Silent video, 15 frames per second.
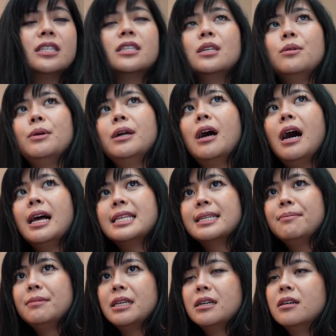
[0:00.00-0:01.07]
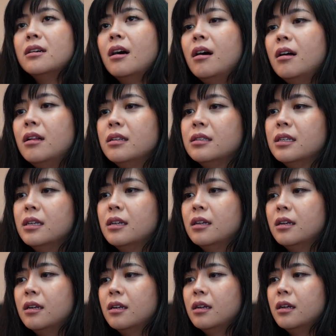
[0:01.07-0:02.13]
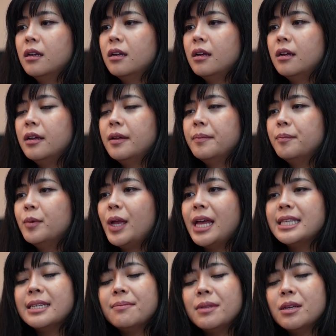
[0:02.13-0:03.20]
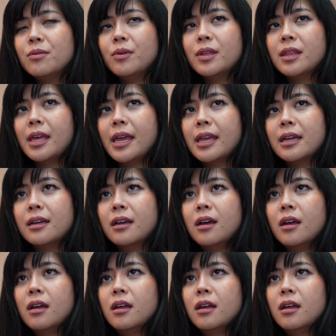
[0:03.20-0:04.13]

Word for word: so we got something called um, we had something with like